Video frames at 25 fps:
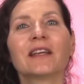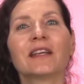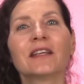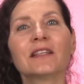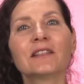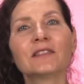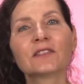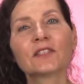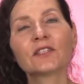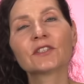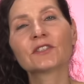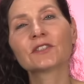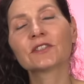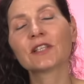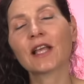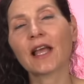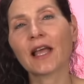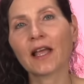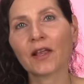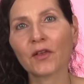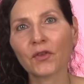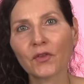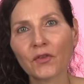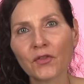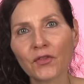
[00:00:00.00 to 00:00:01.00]
in the
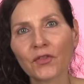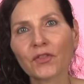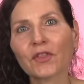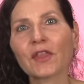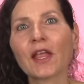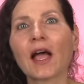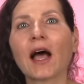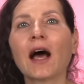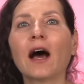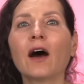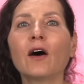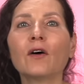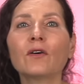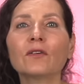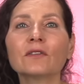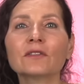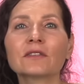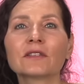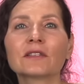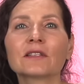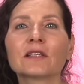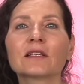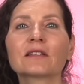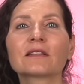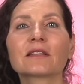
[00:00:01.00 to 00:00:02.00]
tenth
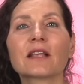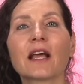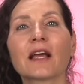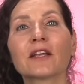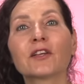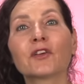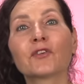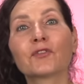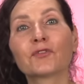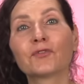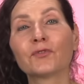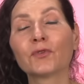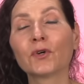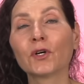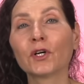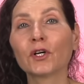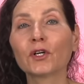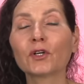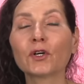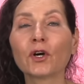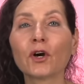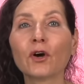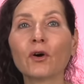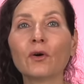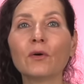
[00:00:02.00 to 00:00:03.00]
house in the sign of
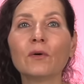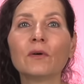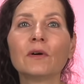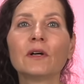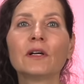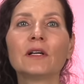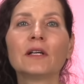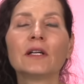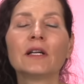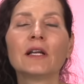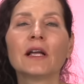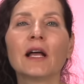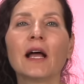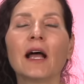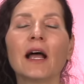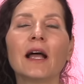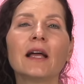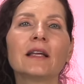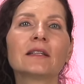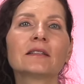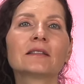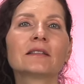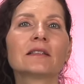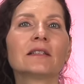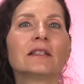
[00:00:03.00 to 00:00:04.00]
Virgo.
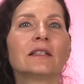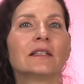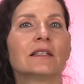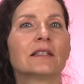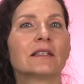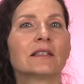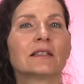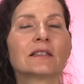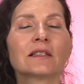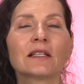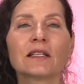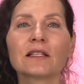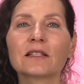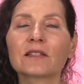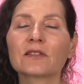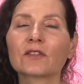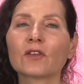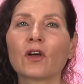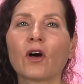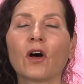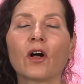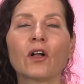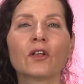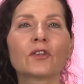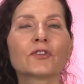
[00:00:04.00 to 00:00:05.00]
And this
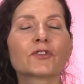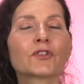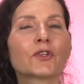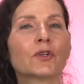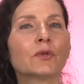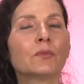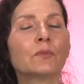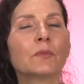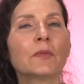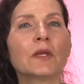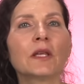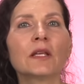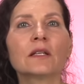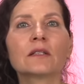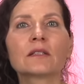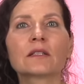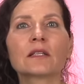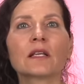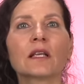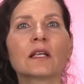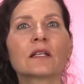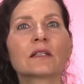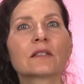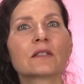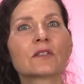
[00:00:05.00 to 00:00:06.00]
also means
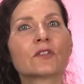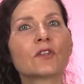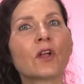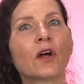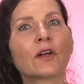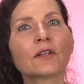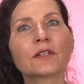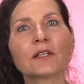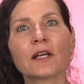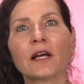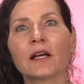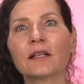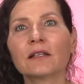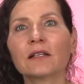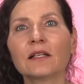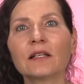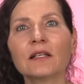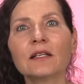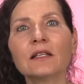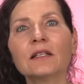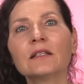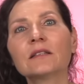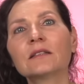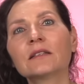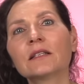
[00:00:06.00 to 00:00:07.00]
it's not an
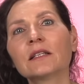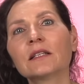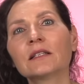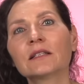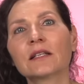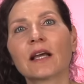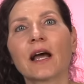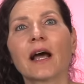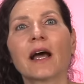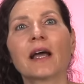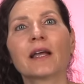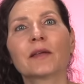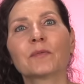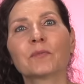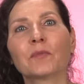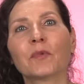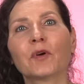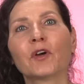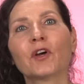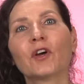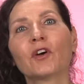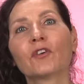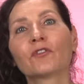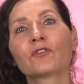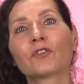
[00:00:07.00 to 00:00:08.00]
easy time
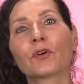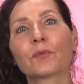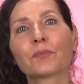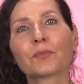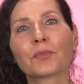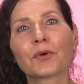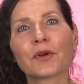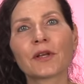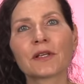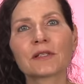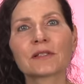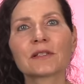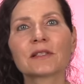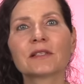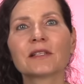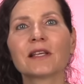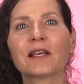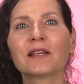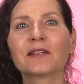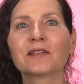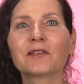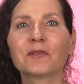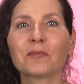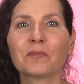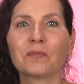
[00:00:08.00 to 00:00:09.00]
for
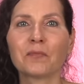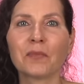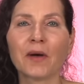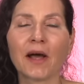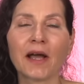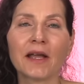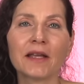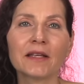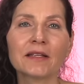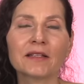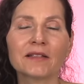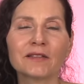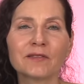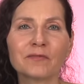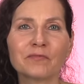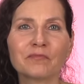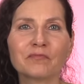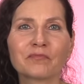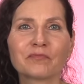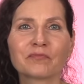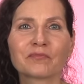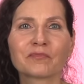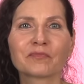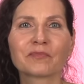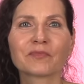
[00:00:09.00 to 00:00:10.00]
President Biden
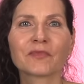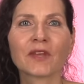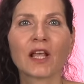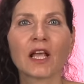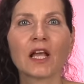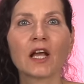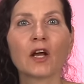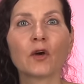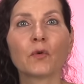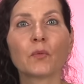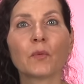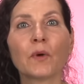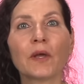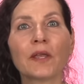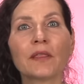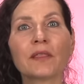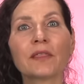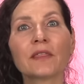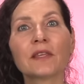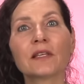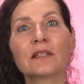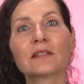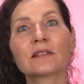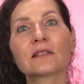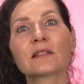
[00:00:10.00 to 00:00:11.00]

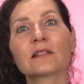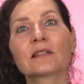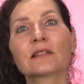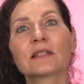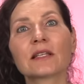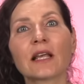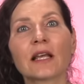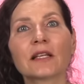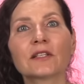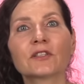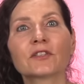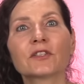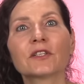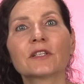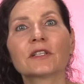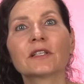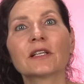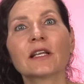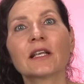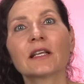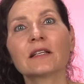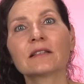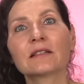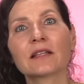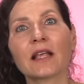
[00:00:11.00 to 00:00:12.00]
when this
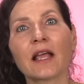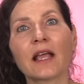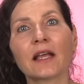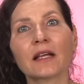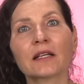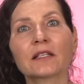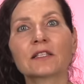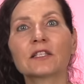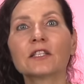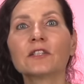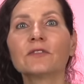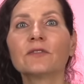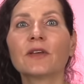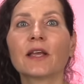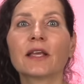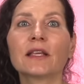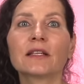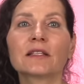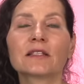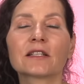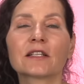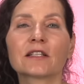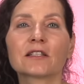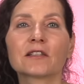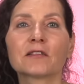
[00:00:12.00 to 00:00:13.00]
Saturn is
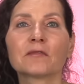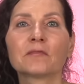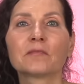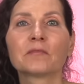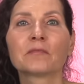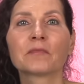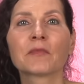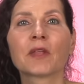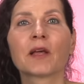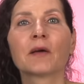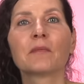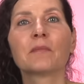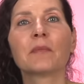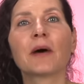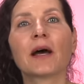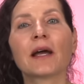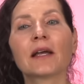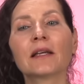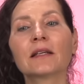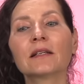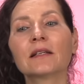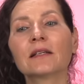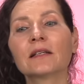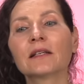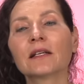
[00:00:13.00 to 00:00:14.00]
activated
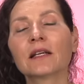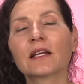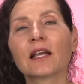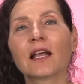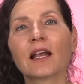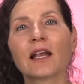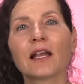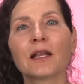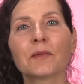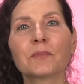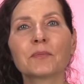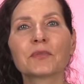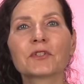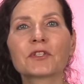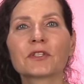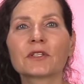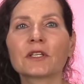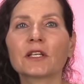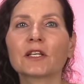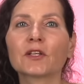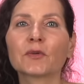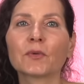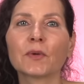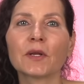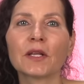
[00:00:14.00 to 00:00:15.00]
by the eclipse
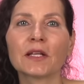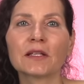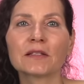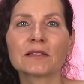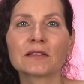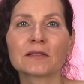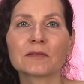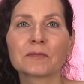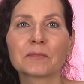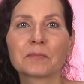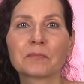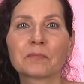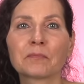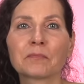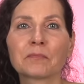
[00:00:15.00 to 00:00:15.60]
degrees.